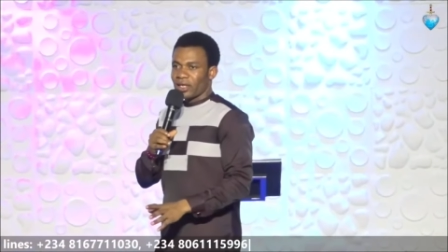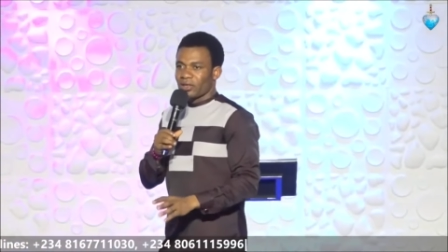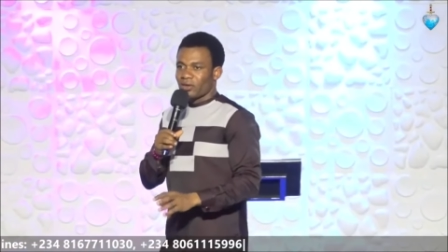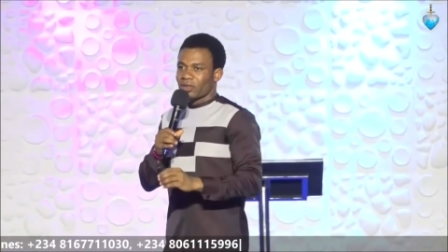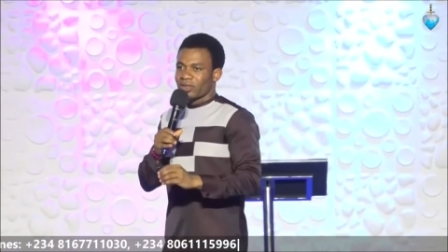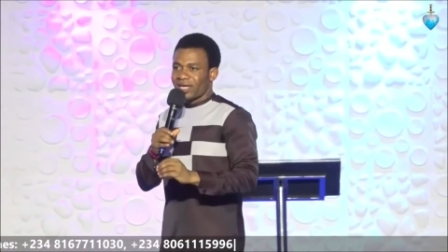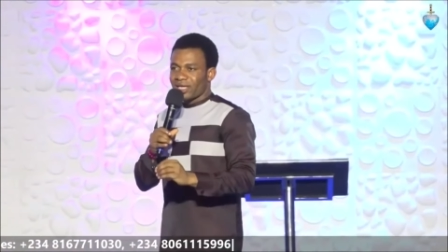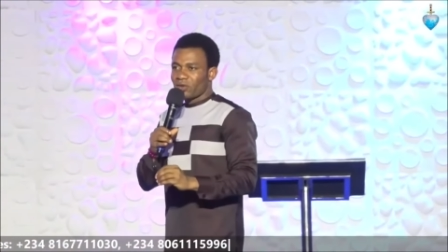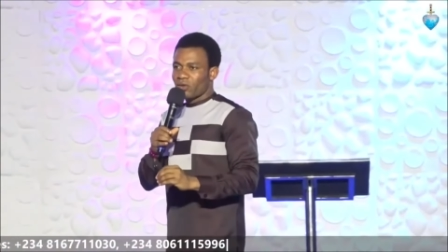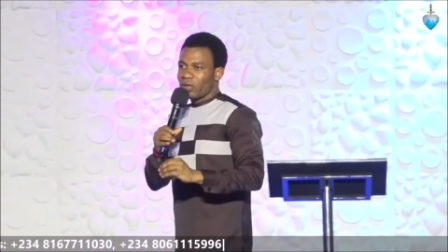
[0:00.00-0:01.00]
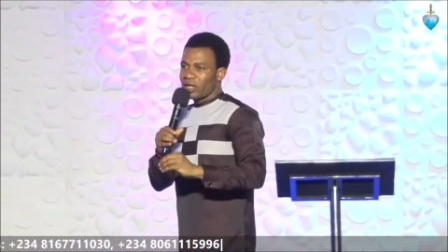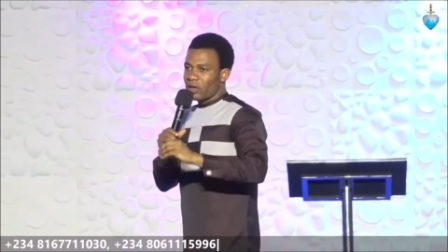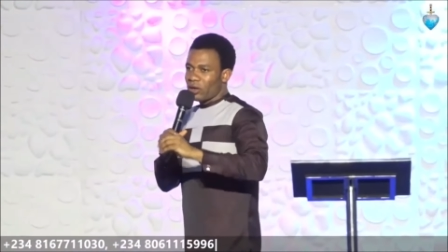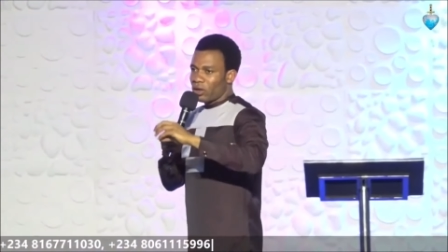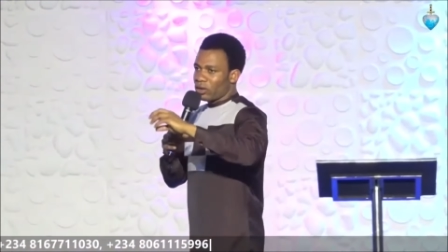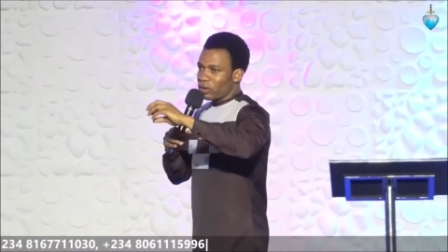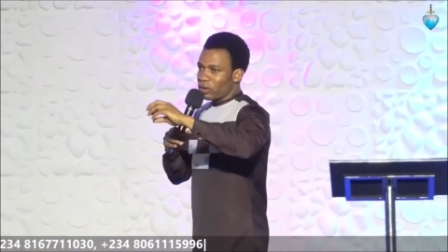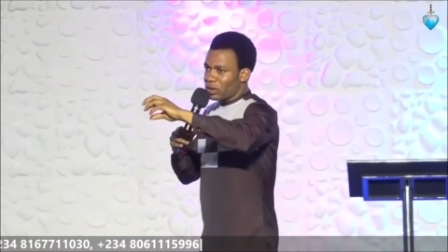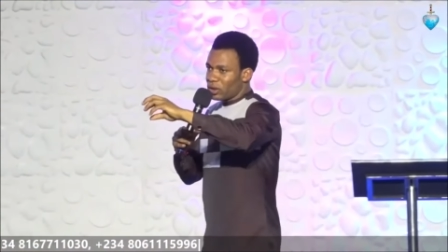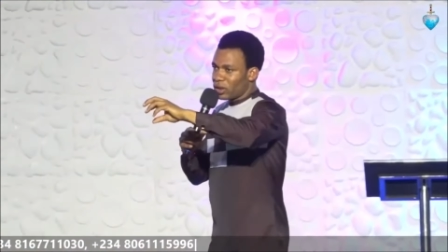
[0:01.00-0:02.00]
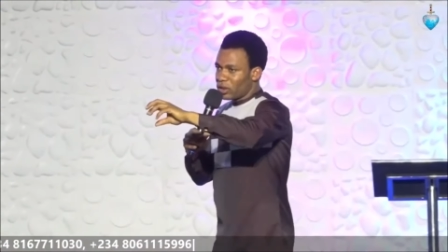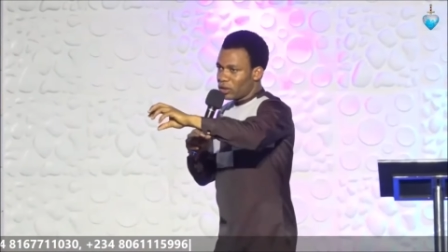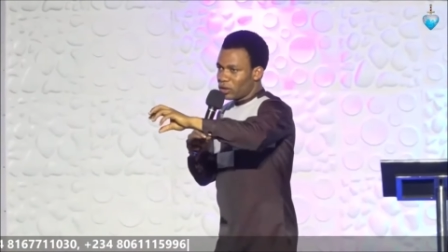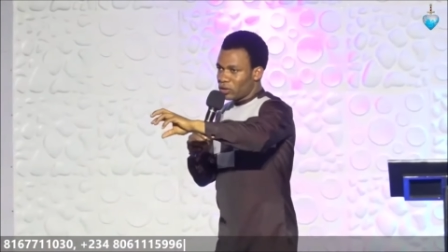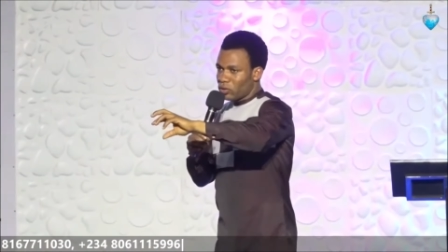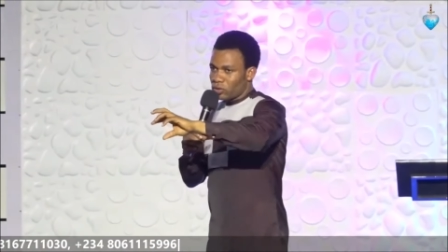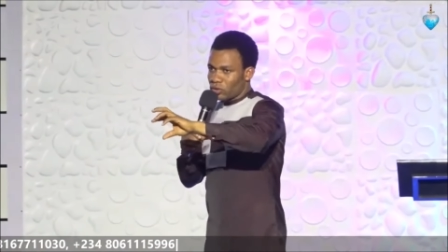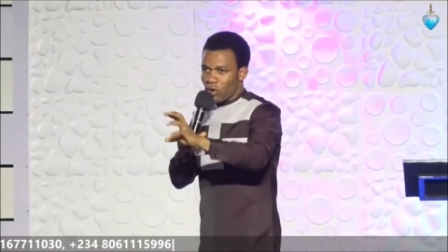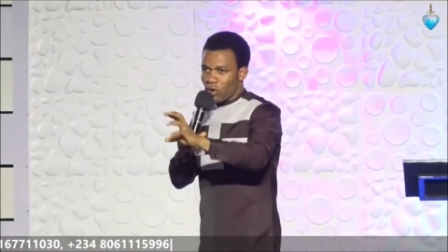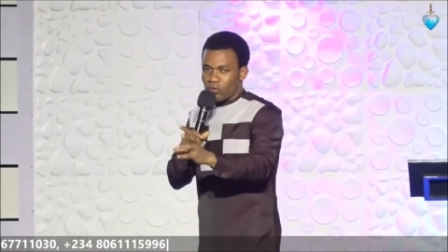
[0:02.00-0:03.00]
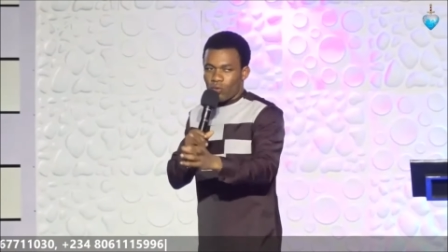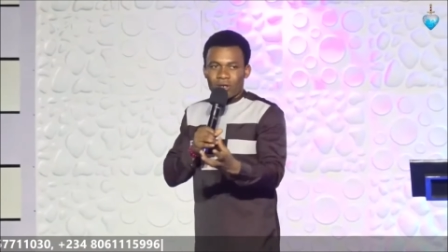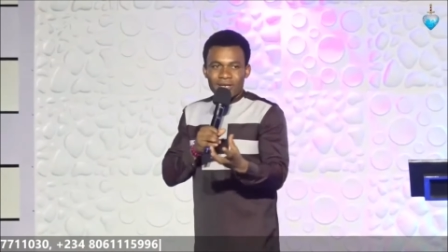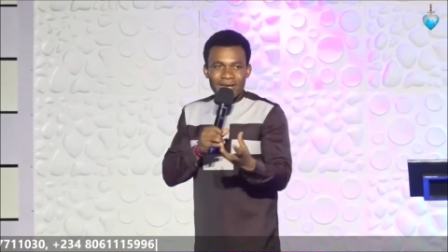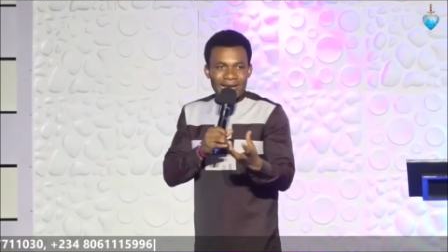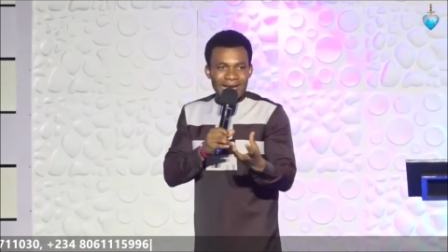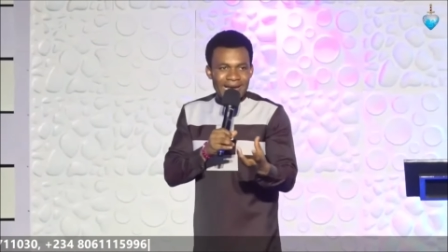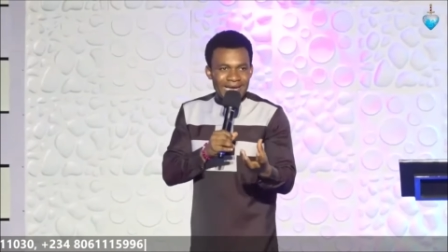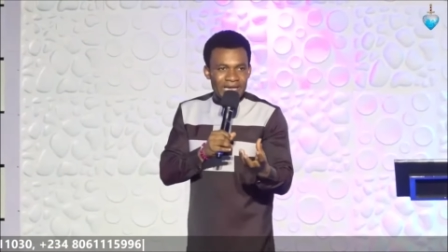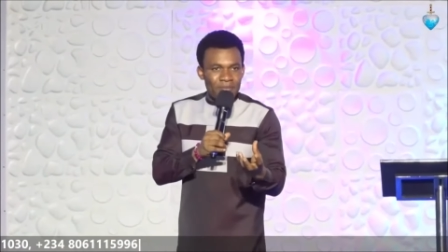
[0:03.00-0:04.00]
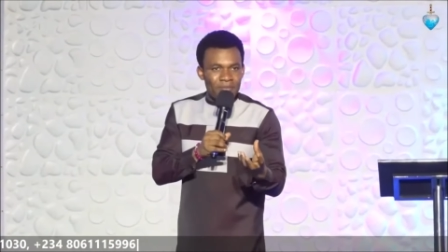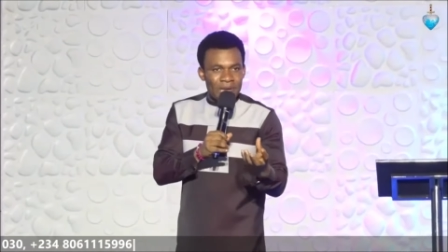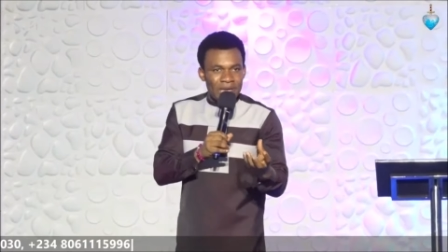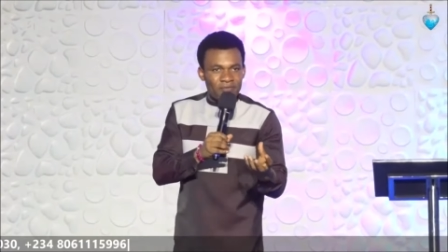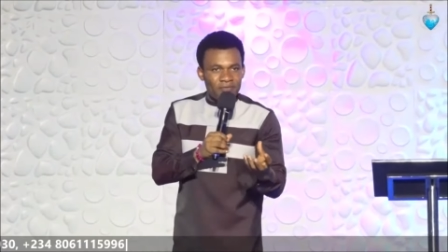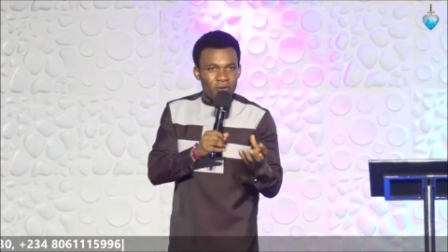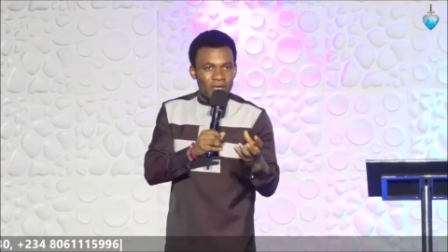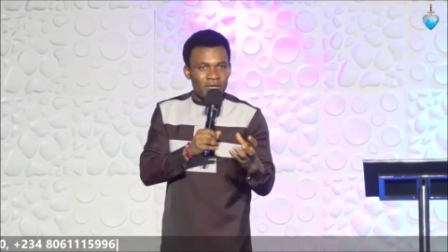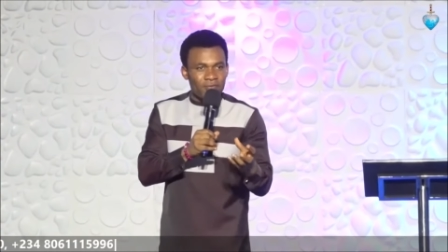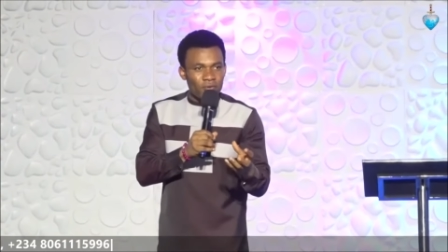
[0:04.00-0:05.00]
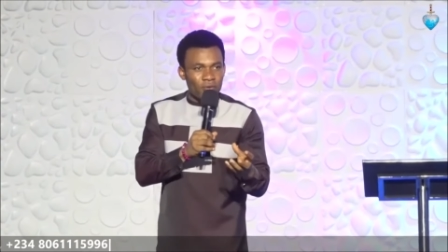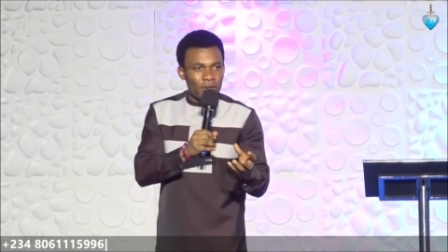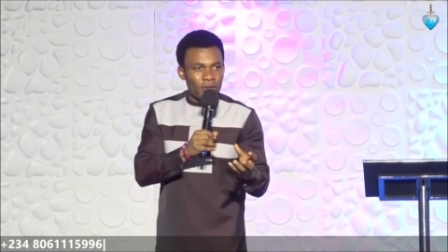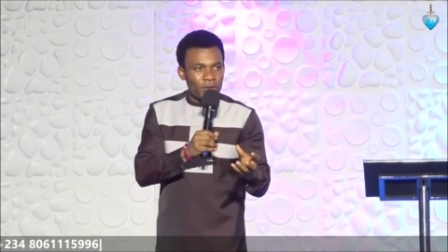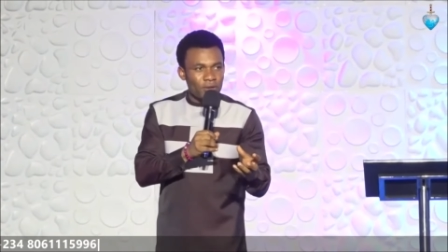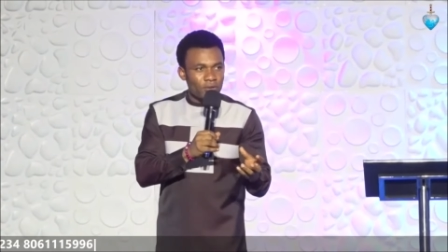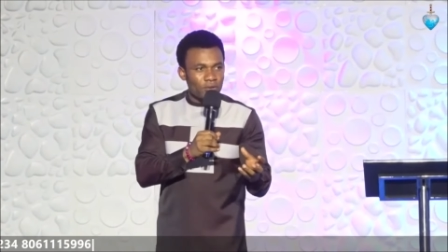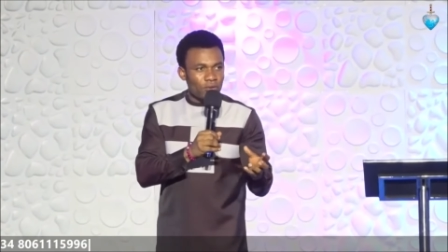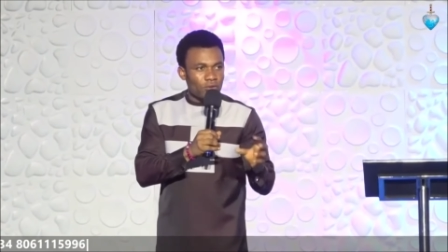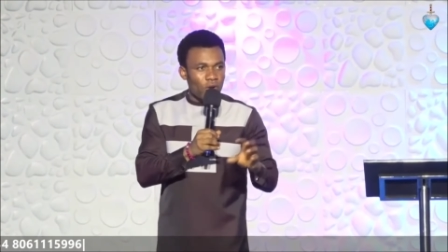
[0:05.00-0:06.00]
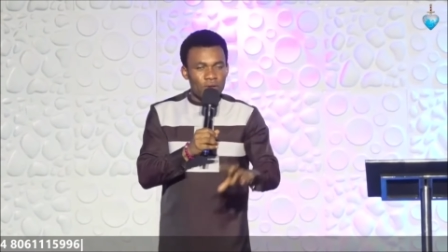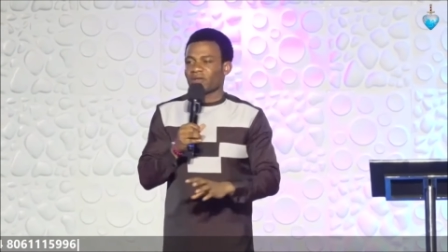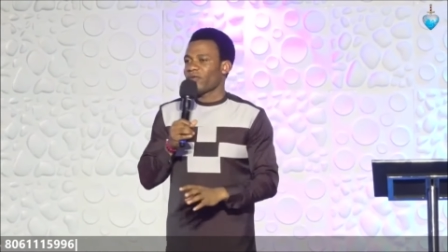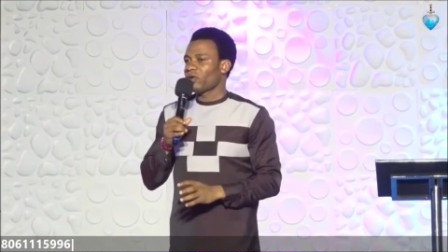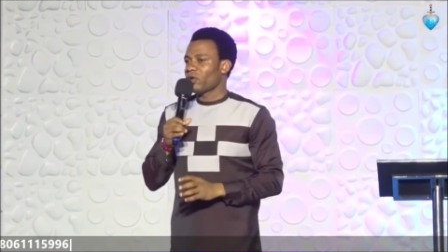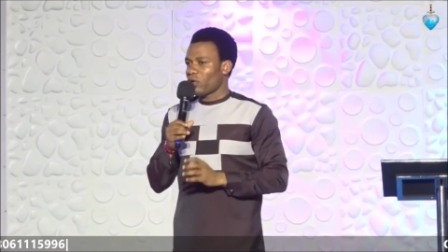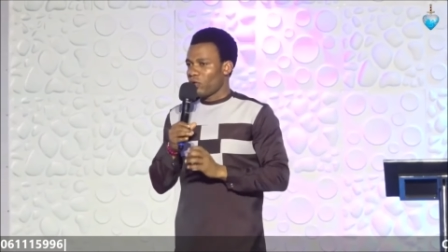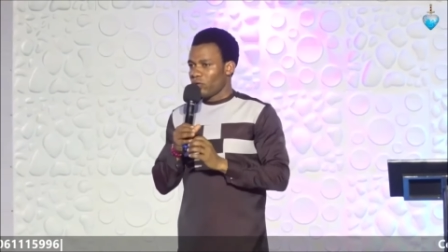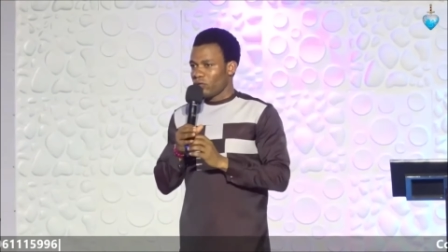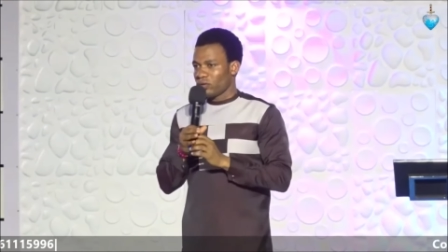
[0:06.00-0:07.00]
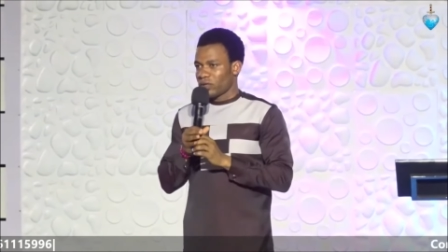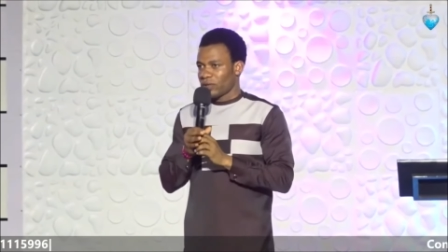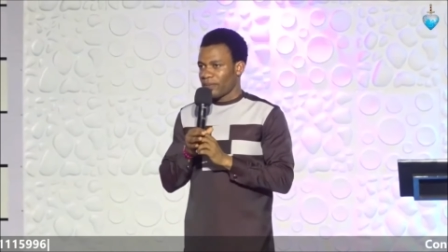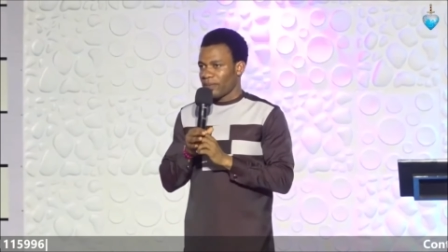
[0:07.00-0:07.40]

It takes only God to turn what the enemy meant for evil, to turn it for your good.